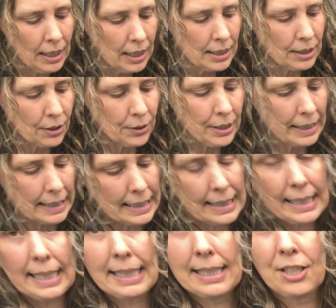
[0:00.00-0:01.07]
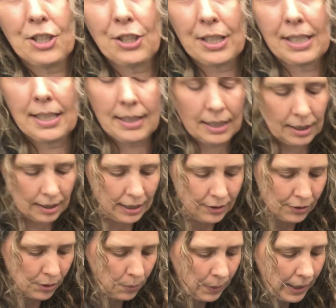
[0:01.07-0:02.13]
so you can see it's just, I
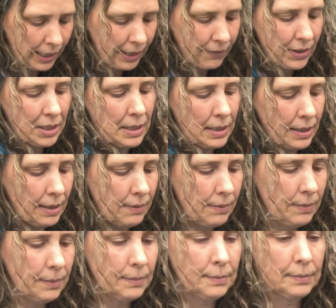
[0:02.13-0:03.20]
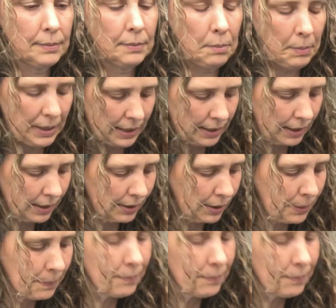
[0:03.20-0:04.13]
don't know why I have this stick in there,